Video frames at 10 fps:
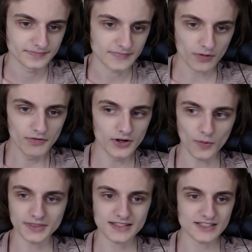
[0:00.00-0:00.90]
I don't even know
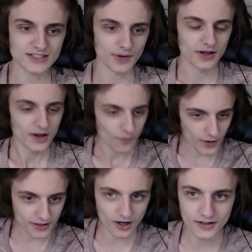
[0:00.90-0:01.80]
what this is supposed...
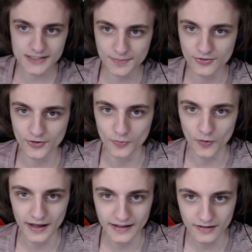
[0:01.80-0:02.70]
What concept for
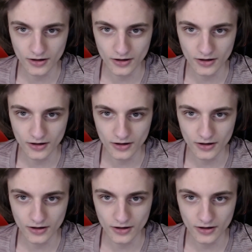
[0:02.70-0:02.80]
what?